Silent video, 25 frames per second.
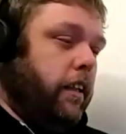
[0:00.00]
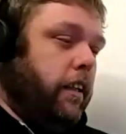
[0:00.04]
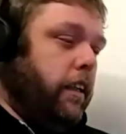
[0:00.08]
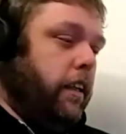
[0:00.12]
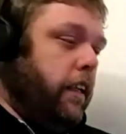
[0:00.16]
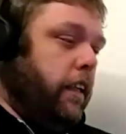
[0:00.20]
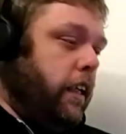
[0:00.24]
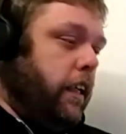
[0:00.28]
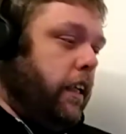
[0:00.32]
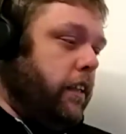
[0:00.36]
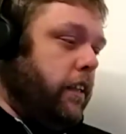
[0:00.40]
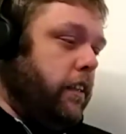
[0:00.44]

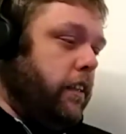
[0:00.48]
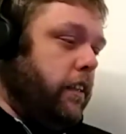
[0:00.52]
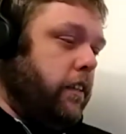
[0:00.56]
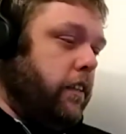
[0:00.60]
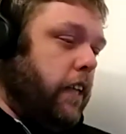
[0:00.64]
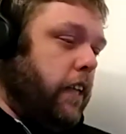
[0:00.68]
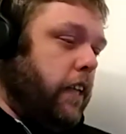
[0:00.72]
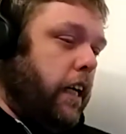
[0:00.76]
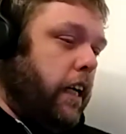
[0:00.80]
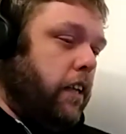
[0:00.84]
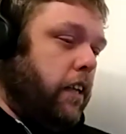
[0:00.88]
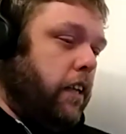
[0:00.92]
it's it's
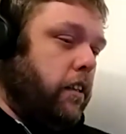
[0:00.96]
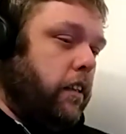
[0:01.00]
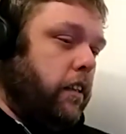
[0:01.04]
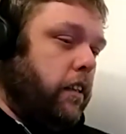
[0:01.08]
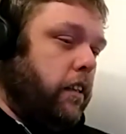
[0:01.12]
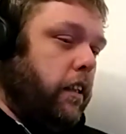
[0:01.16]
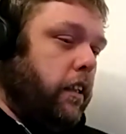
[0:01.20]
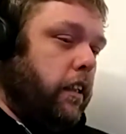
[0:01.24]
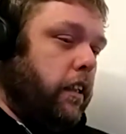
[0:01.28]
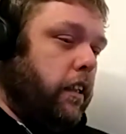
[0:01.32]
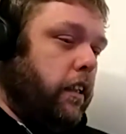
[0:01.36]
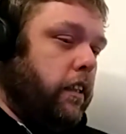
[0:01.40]

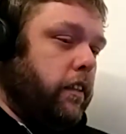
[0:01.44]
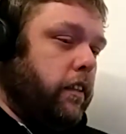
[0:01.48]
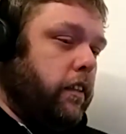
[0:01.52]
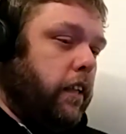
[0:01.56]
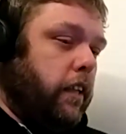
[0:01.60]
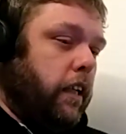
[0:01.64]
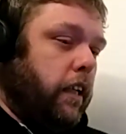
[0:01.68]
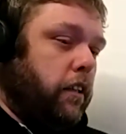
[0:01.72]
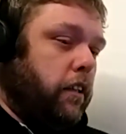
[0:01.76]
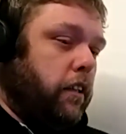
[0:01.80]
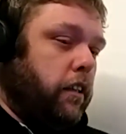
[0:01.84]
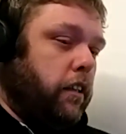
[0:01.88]
actually it's
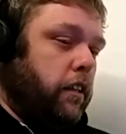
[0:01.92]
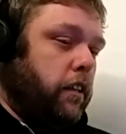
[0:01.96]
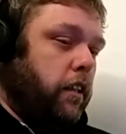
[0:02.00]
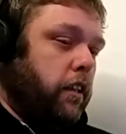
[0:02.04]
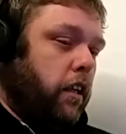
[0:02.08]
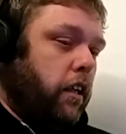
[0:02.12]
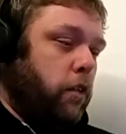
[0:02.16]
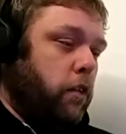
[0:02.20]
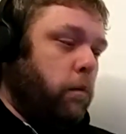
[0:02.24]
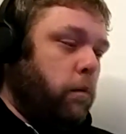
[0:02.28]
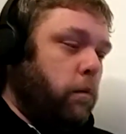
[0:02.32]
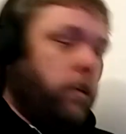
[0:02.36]
actually
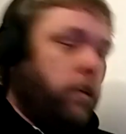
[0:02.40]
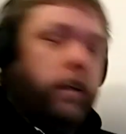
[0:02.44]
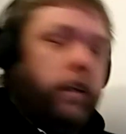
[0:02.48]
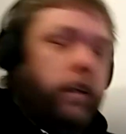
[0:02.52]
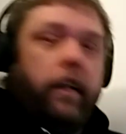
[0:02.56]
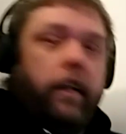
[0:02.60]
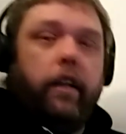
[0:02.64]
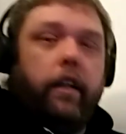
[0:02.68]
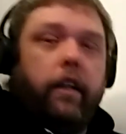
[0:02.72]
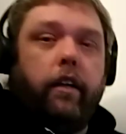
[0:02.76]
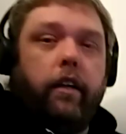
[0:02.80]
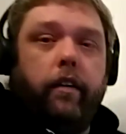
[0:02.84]
dodgeball day
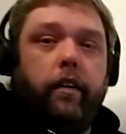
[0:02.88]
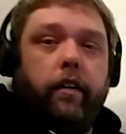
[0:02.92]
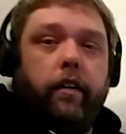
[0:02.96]
here.